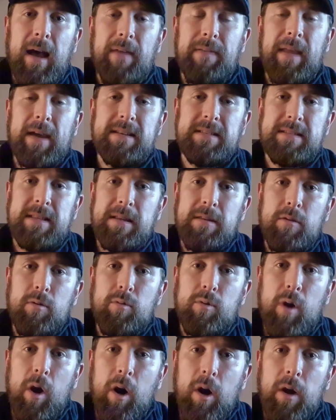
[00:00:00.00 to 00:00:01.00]
And that's that
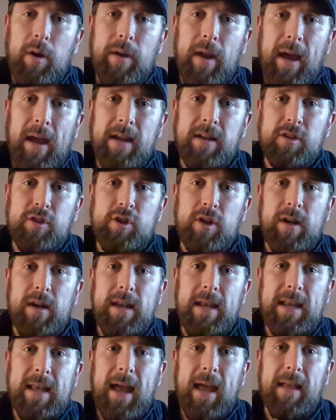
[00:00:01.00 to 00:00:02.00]
you can't
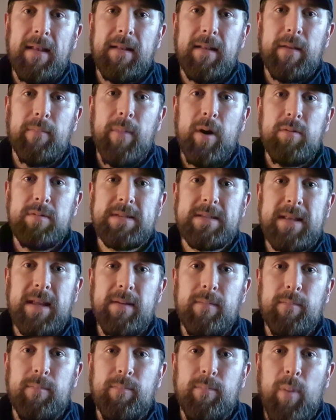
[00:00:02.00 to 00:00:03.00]
actually get the most
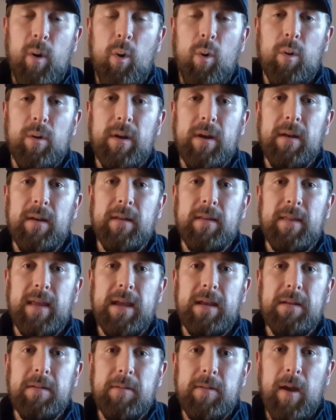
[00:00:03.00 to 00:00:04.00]
important
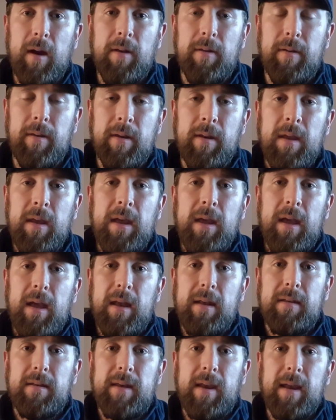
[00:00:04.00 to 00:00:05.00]
thing done
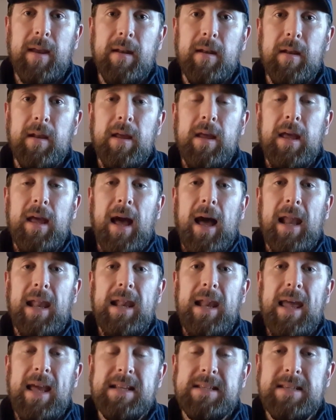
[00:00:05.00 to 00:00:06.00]
until a
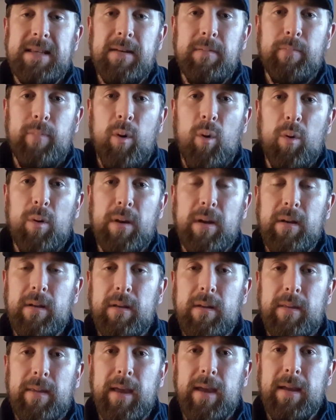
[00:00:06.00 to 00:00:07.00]
less
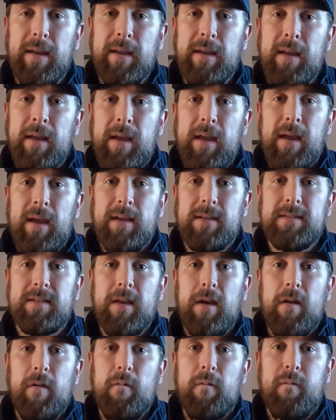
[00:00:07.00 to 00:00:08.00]
important thing
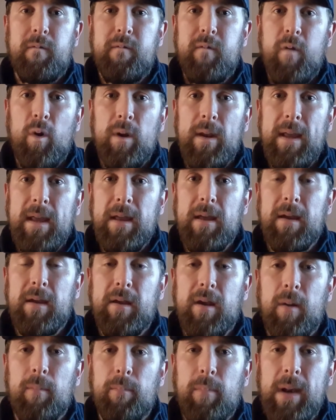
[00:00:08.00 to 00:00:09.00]
is fully
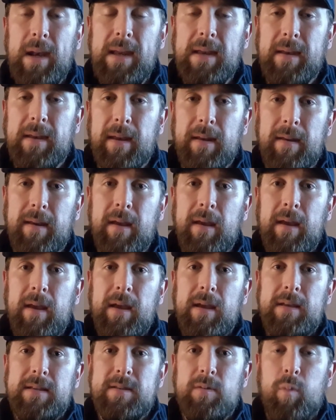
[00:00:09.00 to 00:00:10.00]
completed.
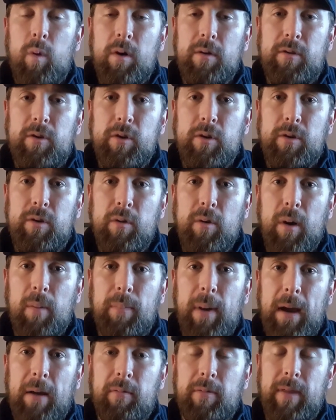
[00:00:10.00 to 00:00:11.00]
So what do you do
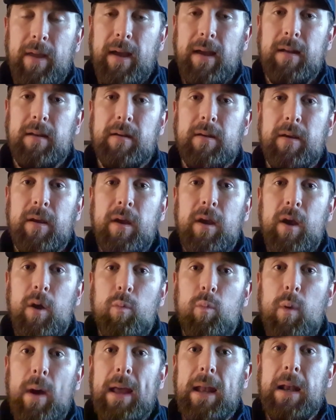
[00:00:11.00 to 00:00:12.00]
about that?
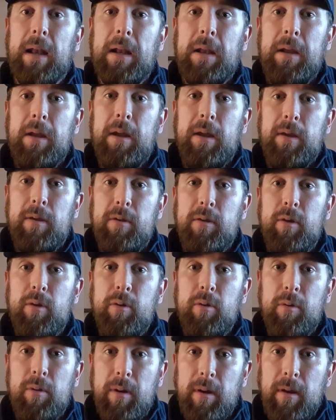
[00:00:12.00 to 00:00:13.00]
Well,
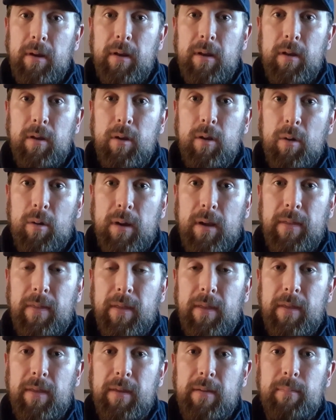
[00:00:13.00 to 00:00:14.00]
you look
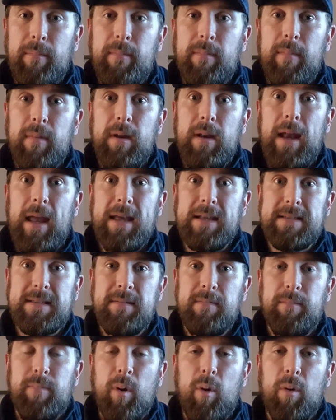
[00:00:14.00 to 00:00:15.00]
at the
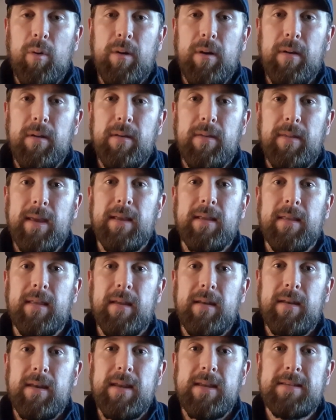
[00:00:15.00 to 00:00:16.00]
less important thing
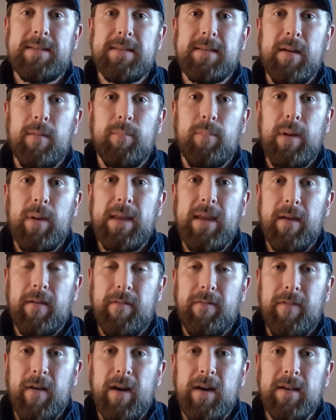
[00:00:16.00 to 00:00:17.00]
that needs
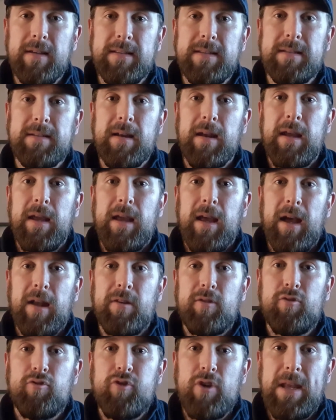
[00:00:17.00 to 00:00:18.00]
completed first
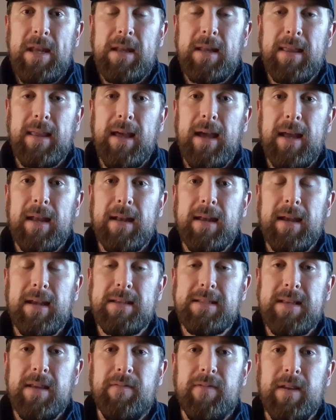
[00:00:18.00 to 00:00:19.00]
and treat that
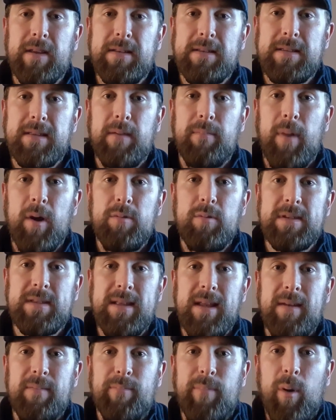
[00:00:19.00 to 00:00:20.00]
as if it's the
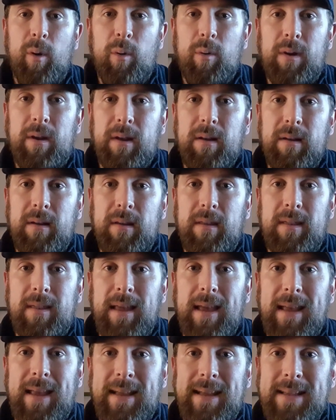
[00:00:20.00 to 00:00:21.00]
most important
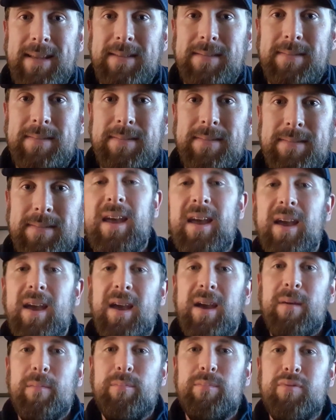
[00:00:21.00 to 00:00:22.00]
thing.
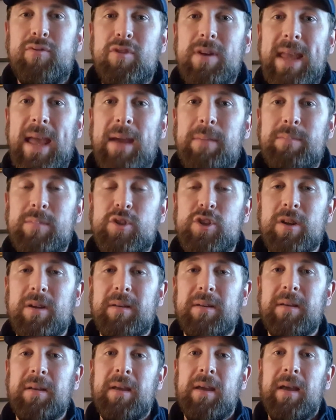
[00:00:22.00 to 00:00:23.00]

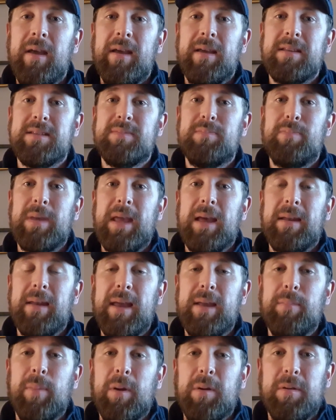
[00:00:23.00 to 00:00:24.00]
Preemption is being
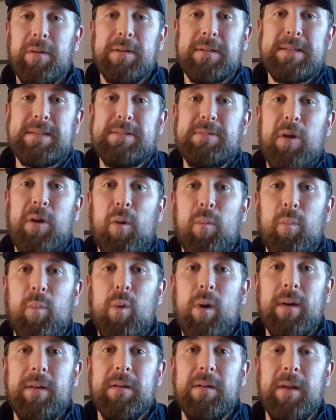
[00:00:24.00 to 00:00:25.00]
able to stop
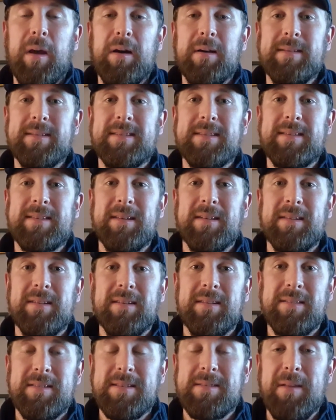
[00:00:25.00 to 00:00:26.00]
one task
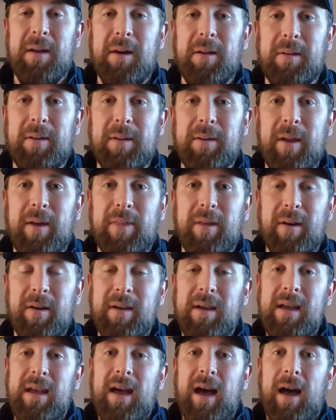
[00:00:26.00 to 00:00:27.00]
and start another.
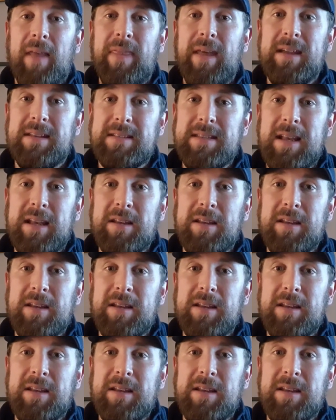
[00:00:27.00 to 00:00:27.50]
And that's